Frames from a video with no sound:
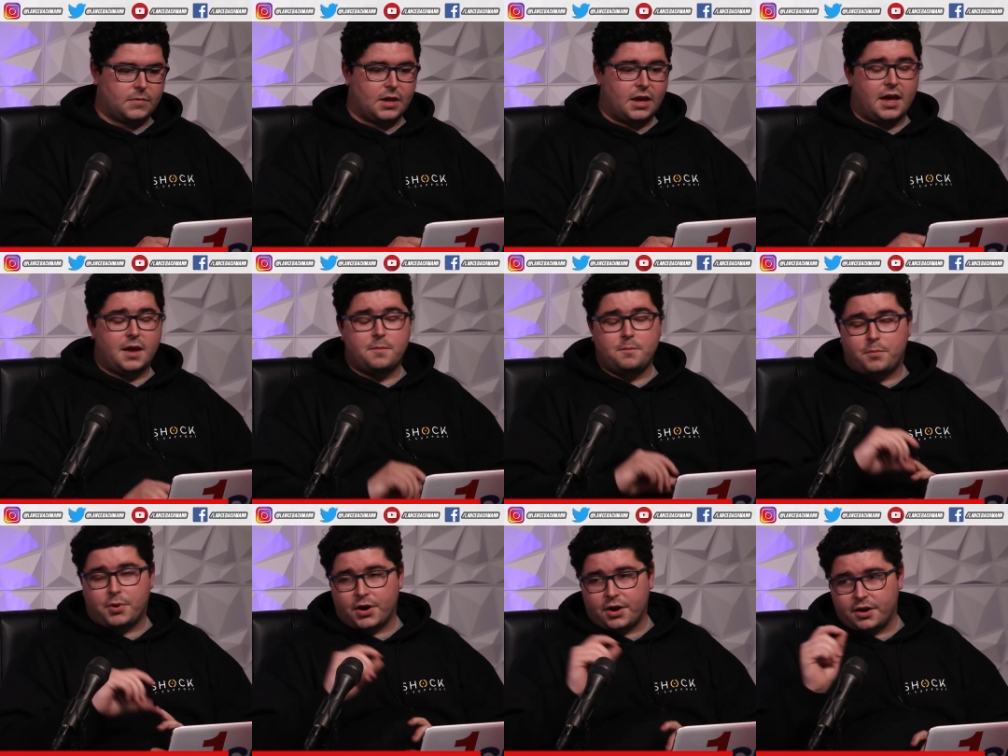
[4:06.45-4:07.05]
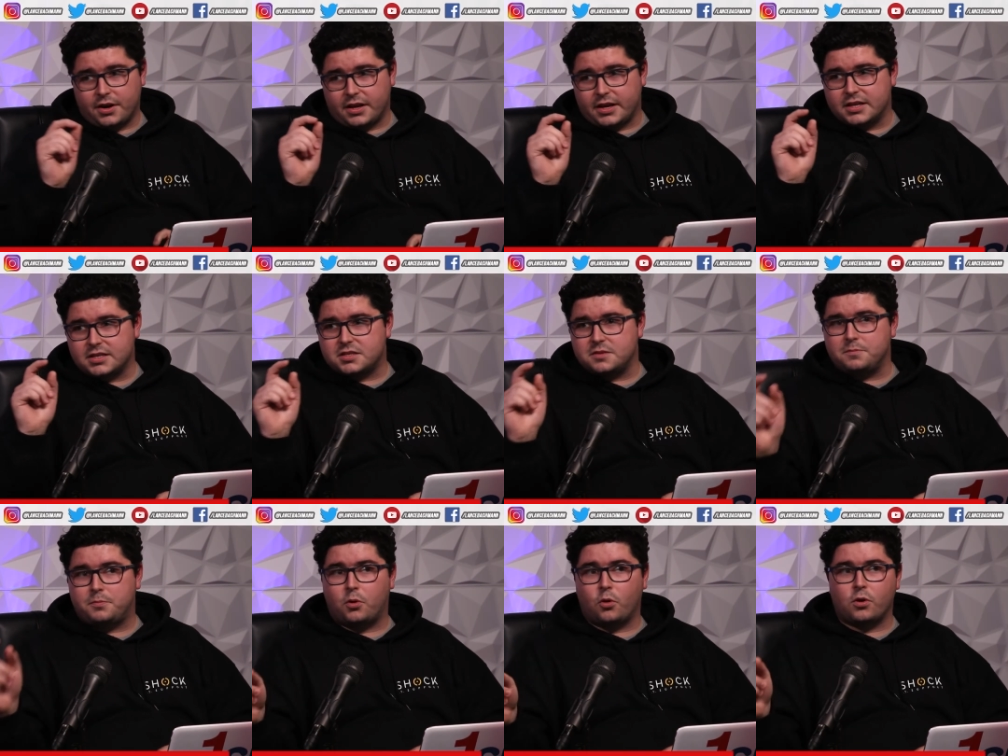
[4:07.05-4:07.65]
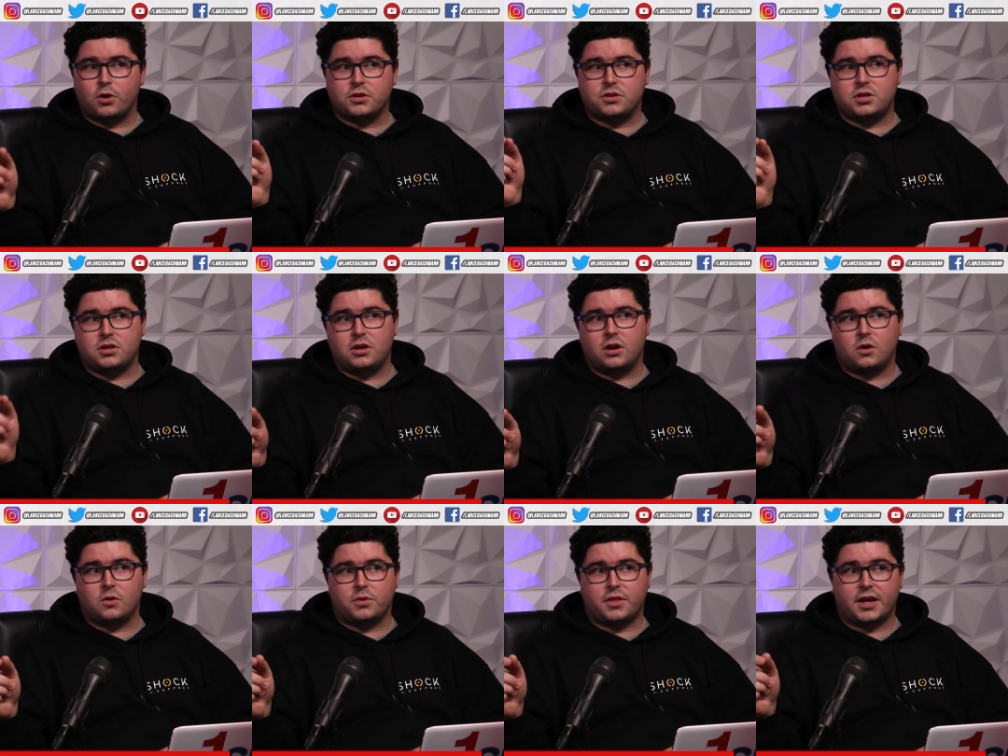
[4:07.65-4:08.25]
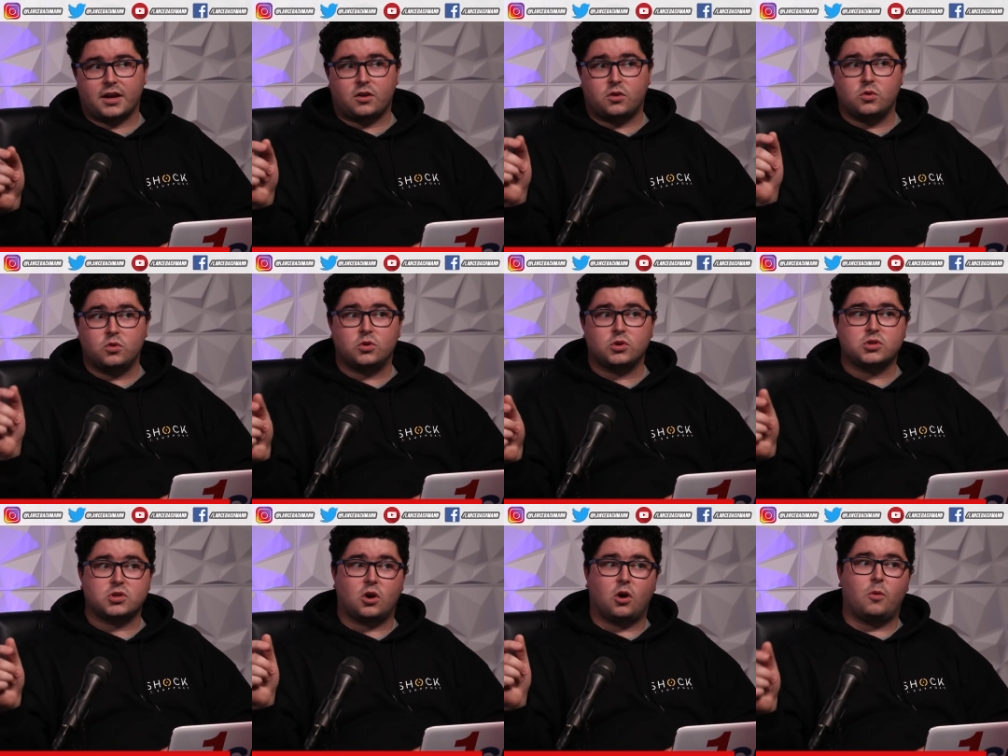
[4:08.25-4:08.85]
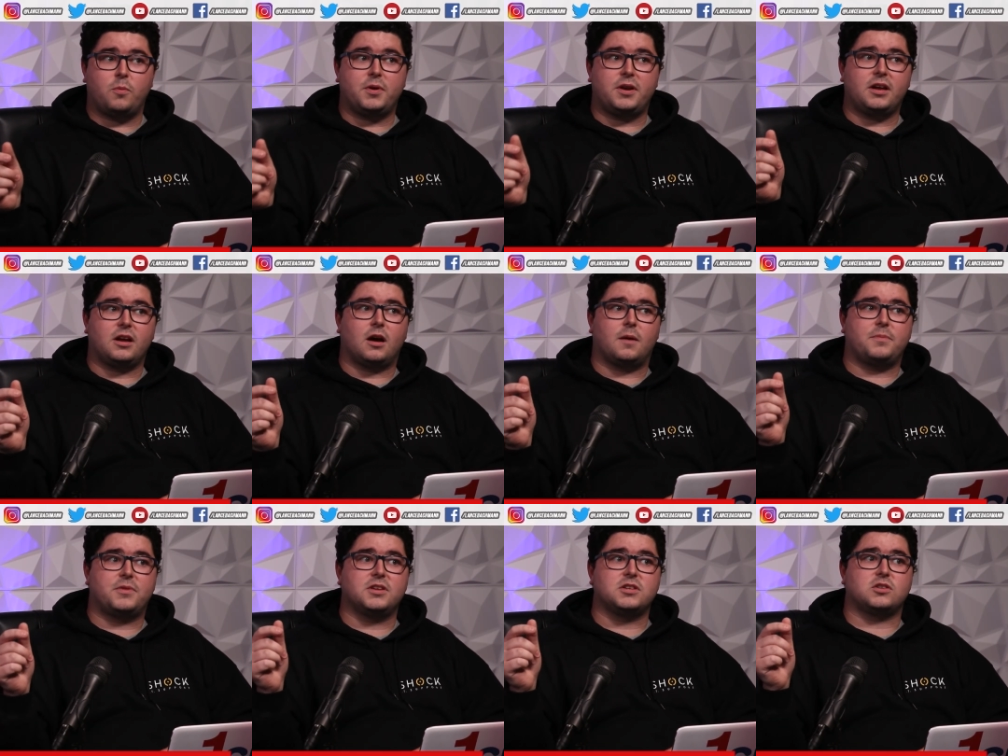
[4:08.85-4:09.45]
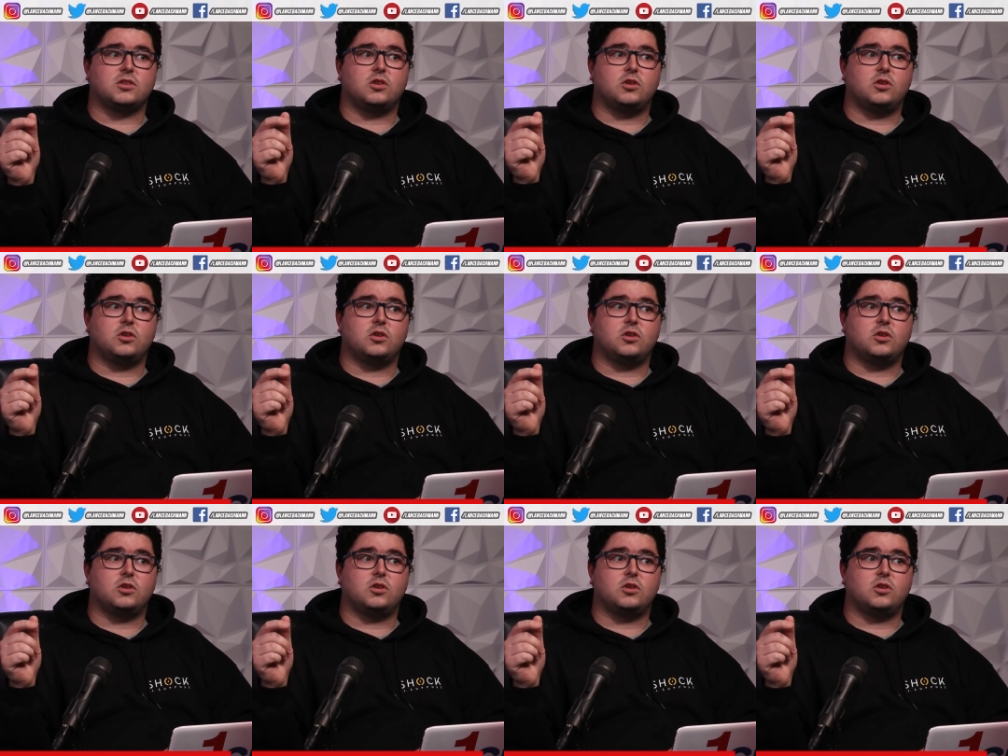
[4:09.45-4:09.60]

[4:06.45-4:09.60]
And Bernie, it's important to note that Google's opening up this